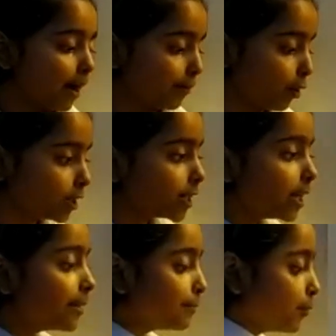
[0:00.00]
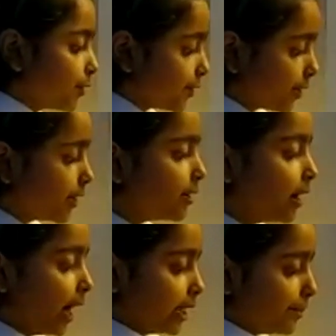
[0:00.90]
My model and poster
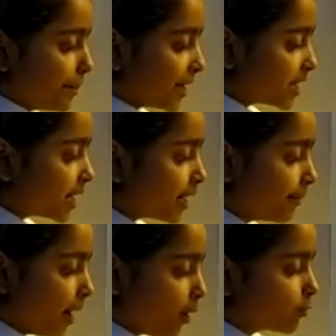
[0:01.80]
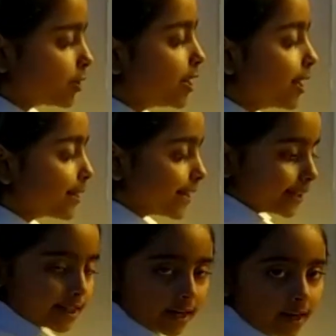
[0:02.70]
are depicting about
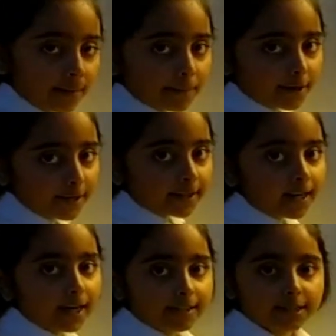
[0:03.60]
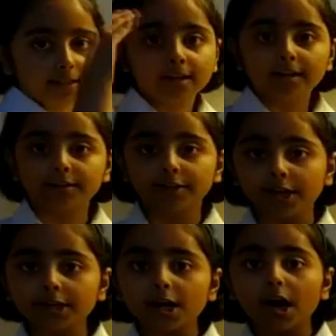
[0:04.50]
setting up a rain garden
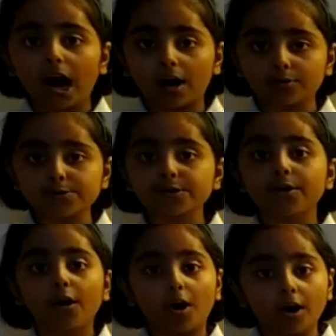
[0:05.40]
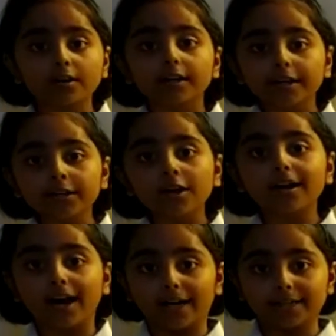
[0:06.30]
near your house or in
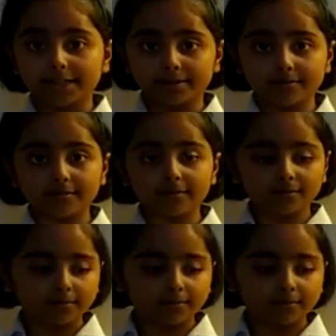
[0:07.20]
your garden.